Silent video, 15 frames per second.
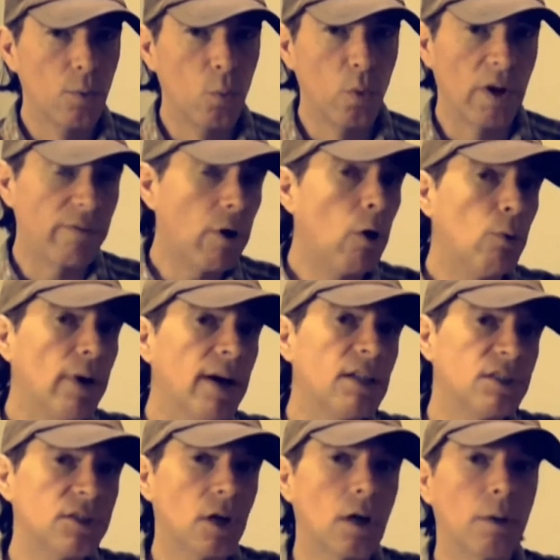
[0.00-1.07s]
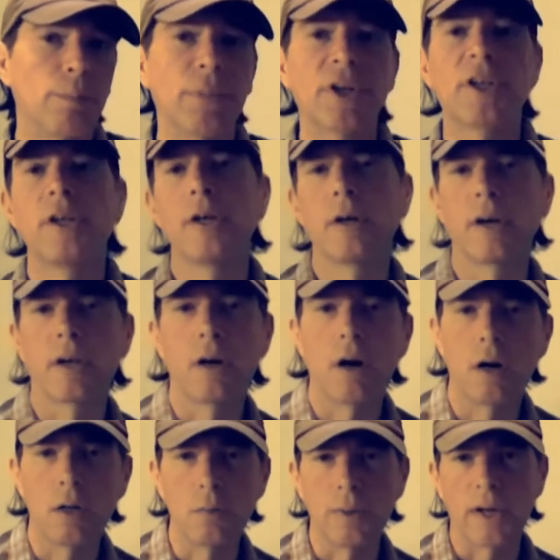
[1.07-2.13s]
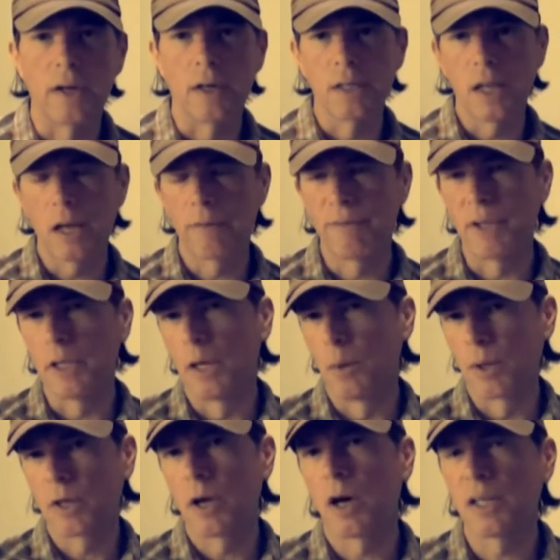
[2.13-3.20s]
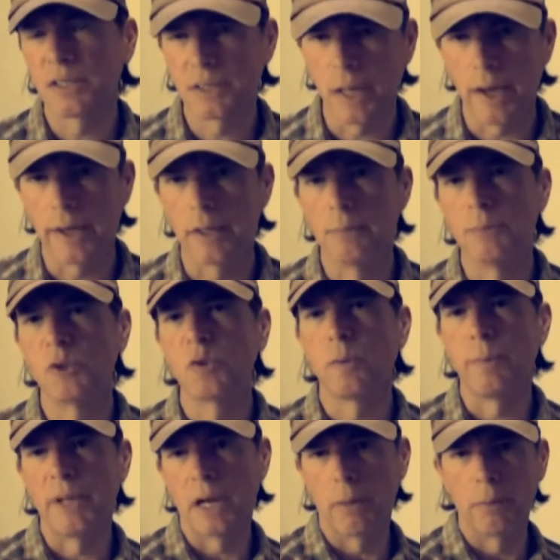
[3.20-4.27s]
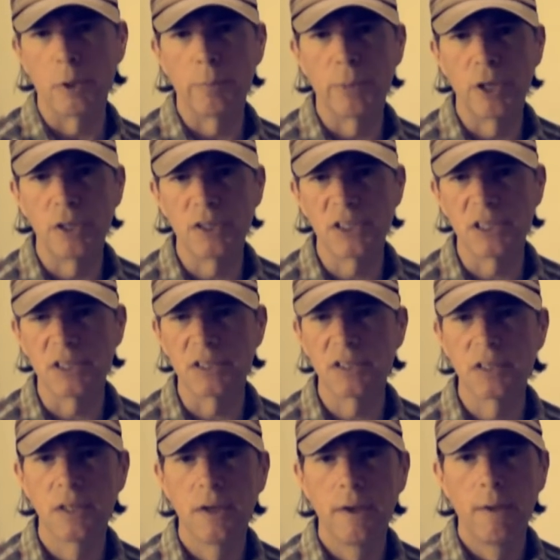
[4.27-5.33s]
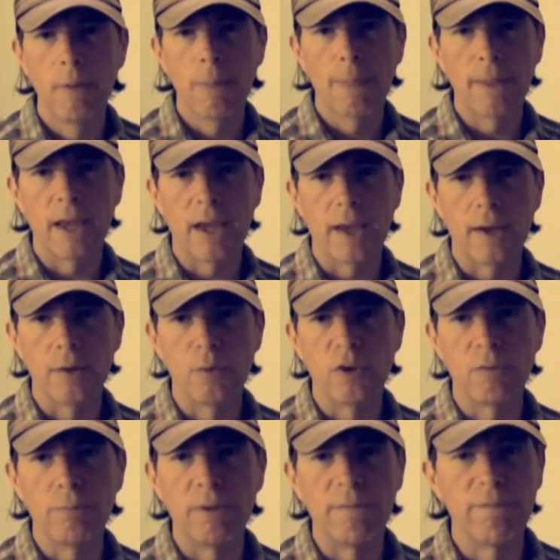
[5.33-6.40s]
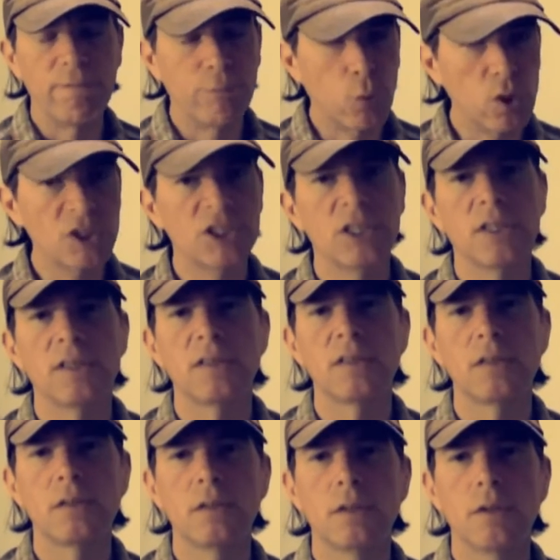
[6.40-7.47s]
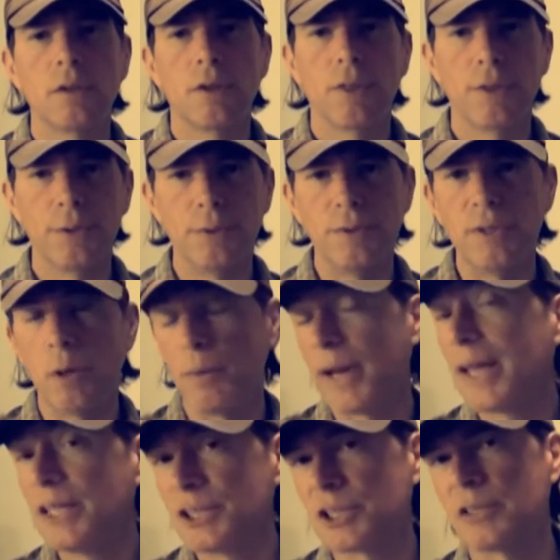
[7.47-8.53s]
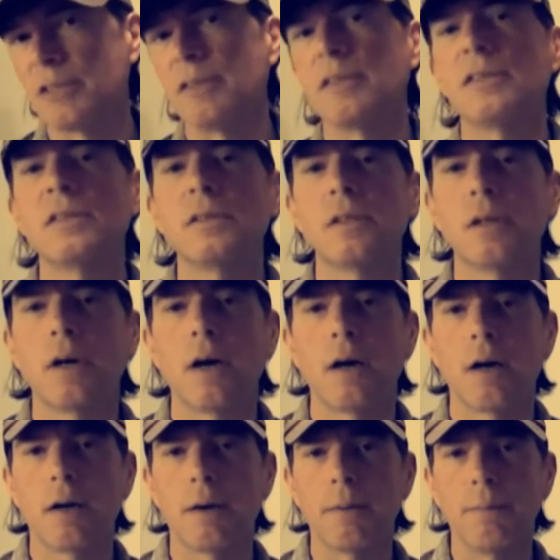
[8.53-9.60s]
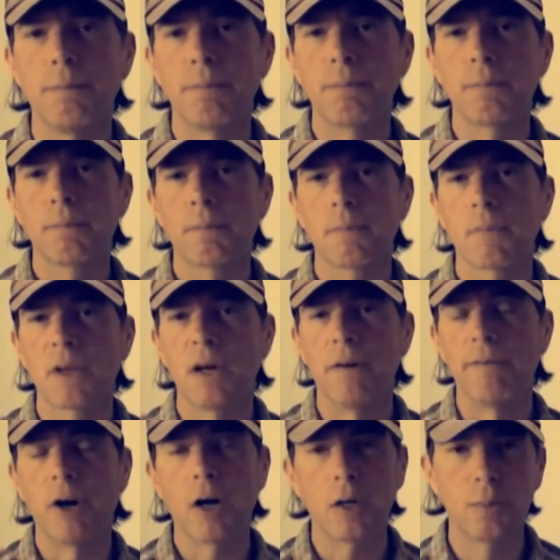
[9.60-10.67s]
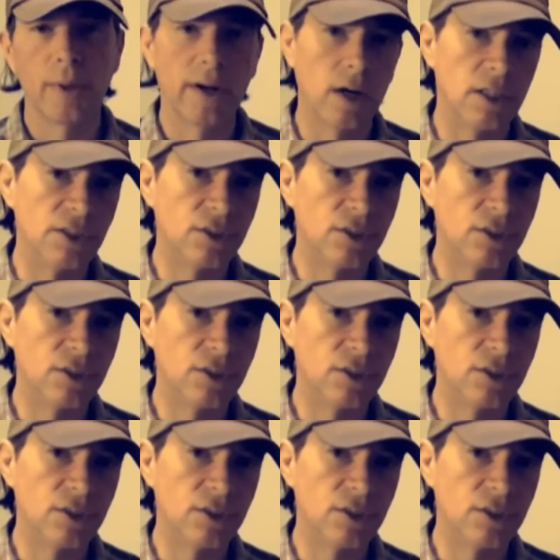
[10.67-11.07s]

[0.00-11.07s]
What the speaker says: We have already started procuring hardware. A lot of the lower cost items we've been able to purchase, and we've been fortunate through donations of hardware and